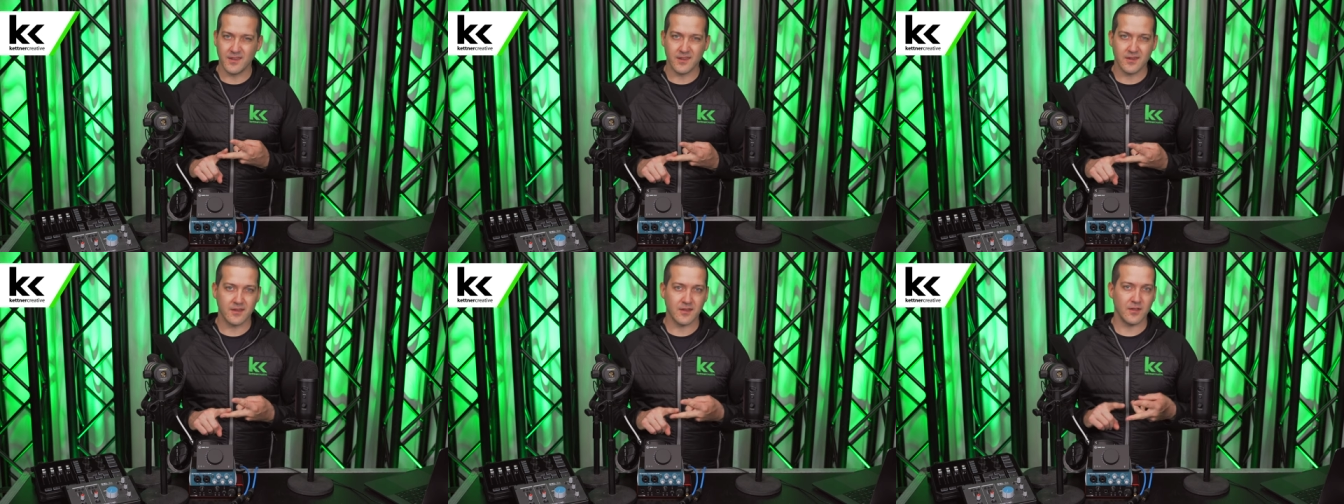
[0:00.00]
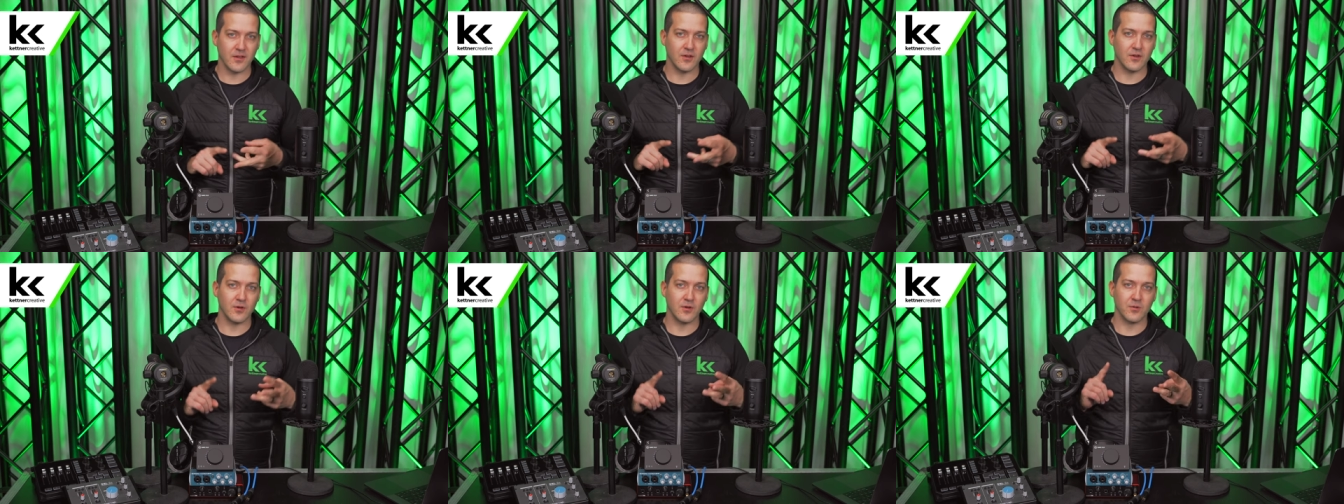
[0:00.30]

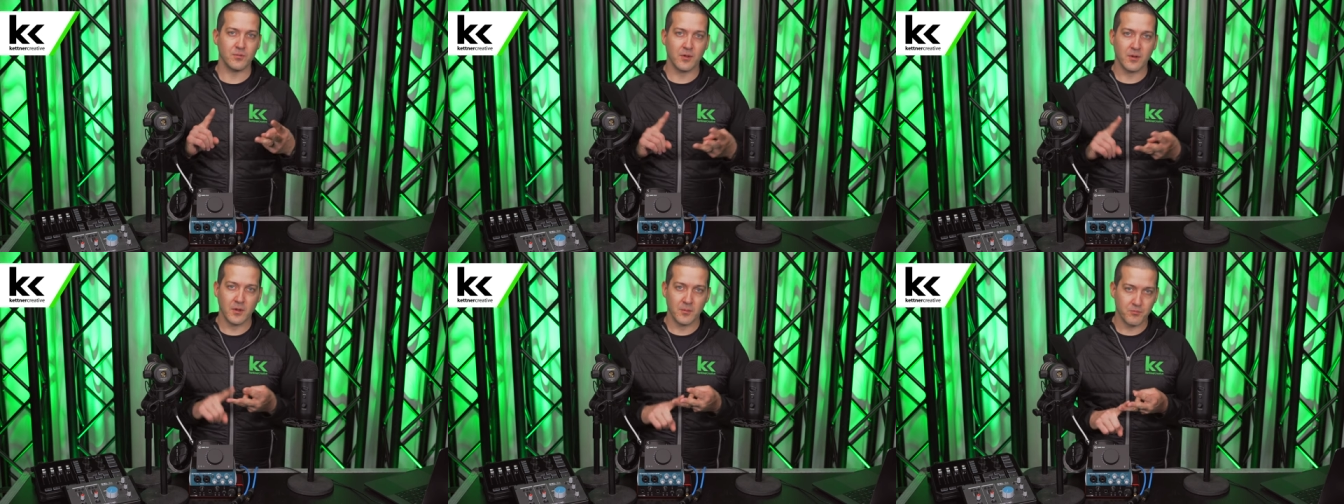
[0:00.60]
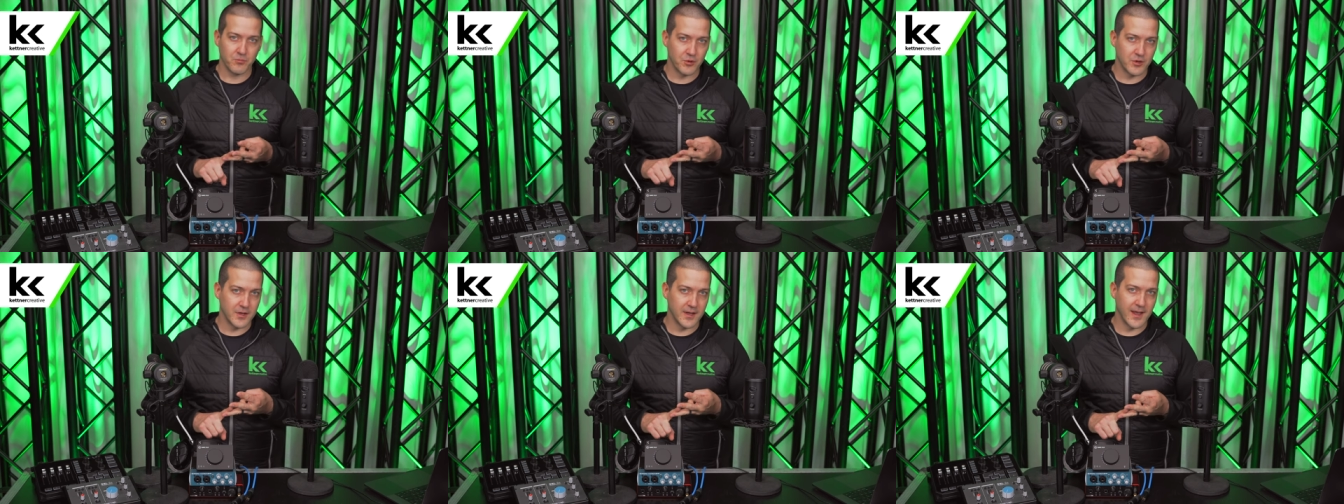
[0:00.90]
EQ,
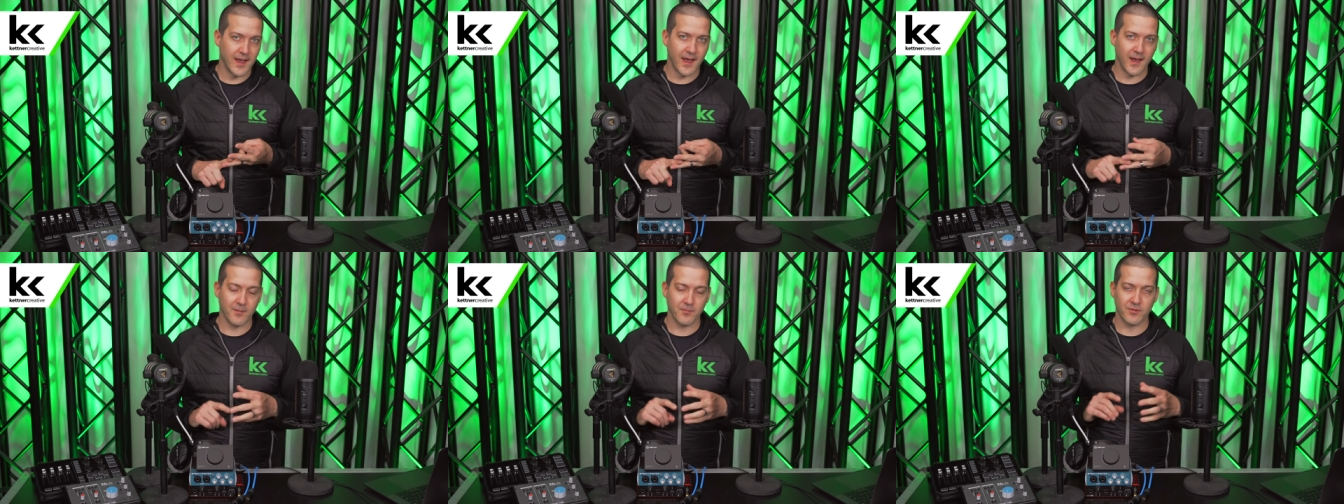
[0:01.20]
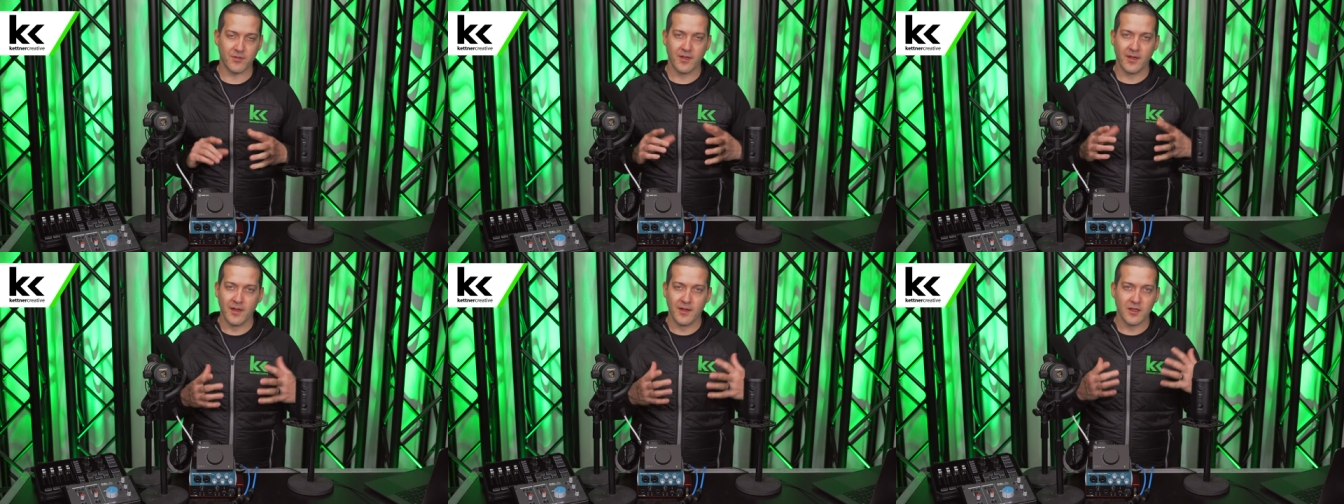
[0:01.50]

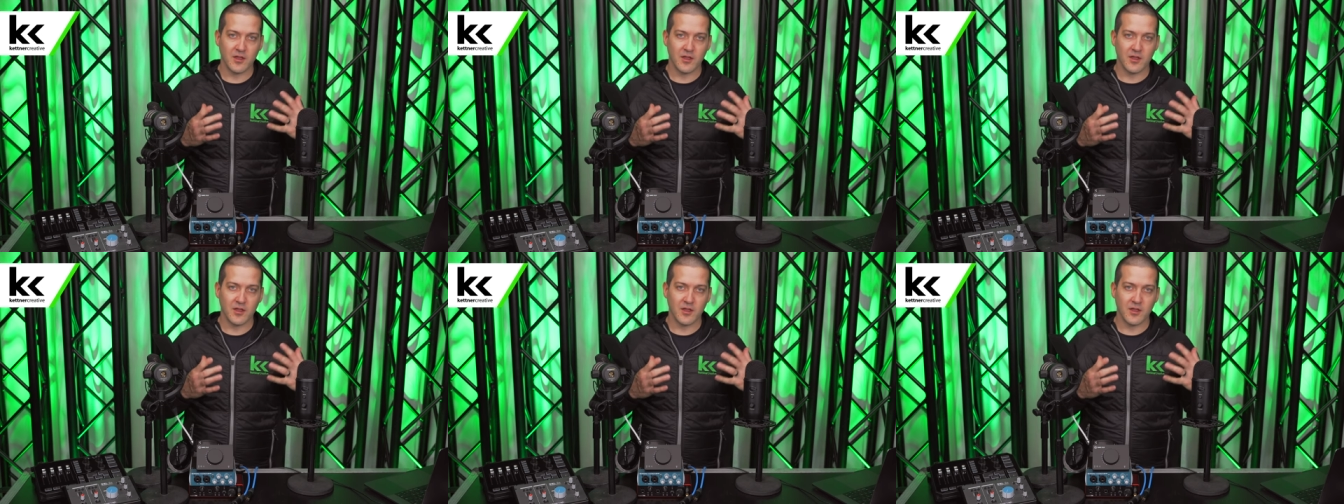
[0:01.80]
preamps,